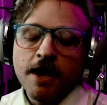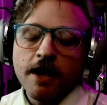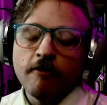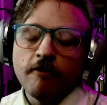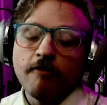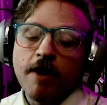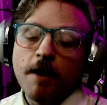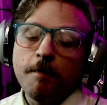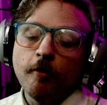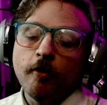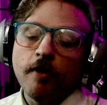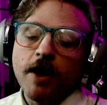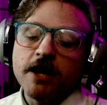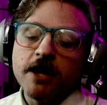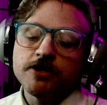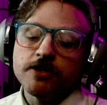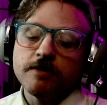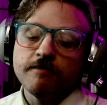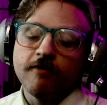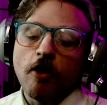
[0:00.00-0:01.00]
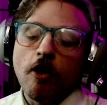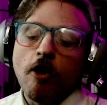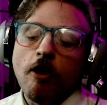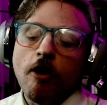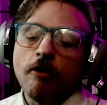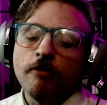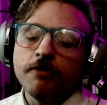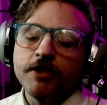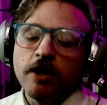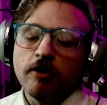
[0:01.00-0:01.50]
In reparation for
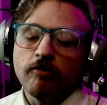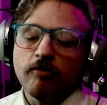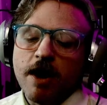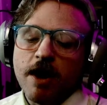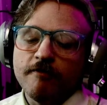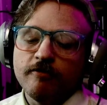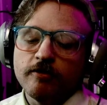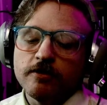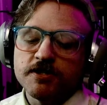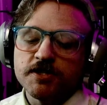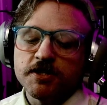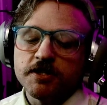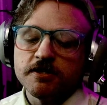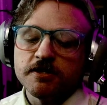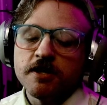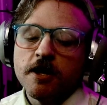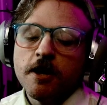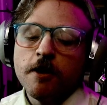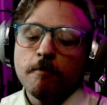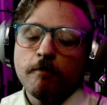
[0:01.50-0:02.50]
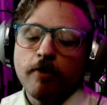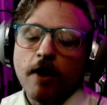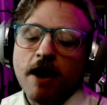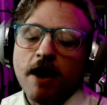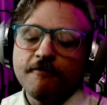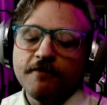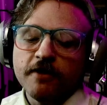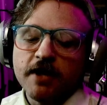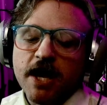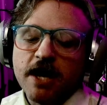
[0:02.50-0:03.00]
all the irreverences,
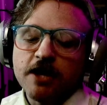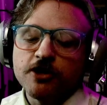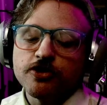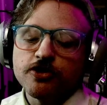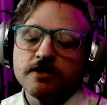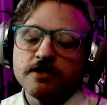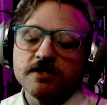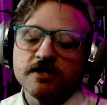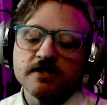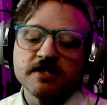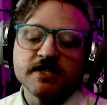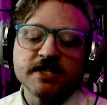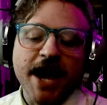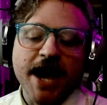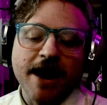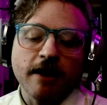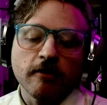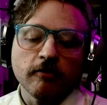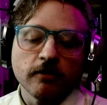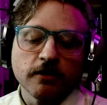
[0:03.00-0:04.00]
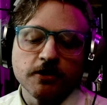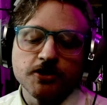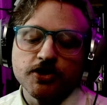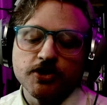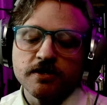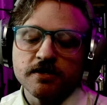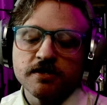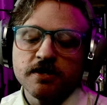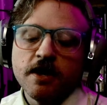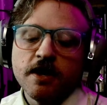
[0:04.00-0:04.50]
profanations, and
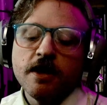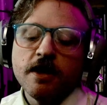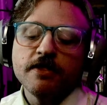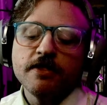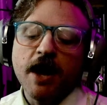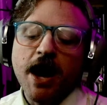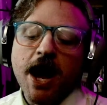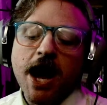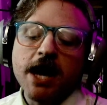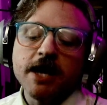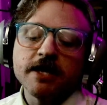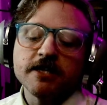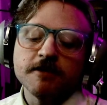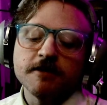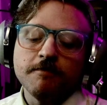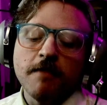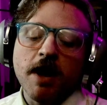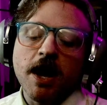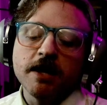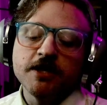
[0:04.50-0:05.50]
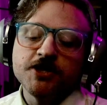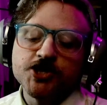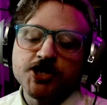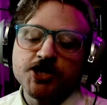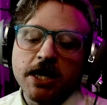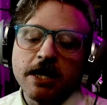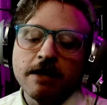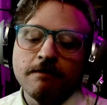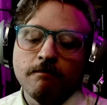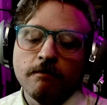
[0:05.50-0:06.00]
sacrileges that I, to my
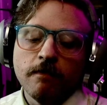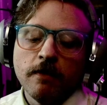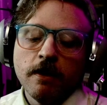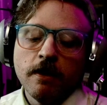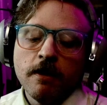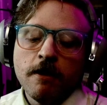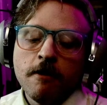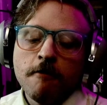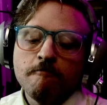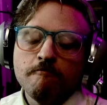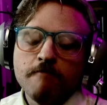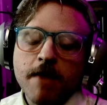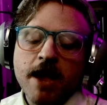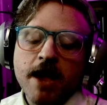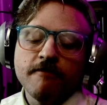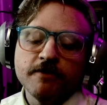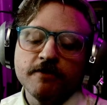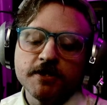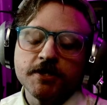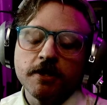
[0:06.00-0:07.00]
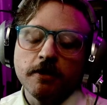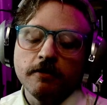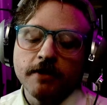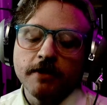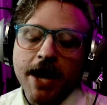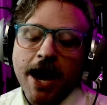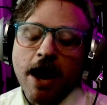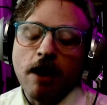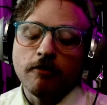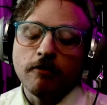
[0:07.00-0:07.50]
shame, may have until
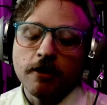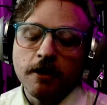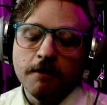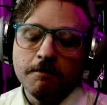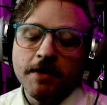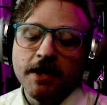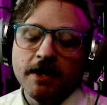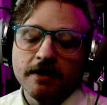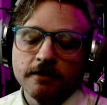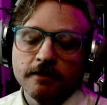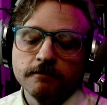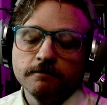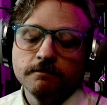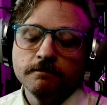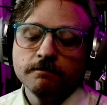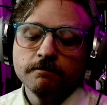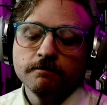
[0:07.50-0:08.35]
now committed,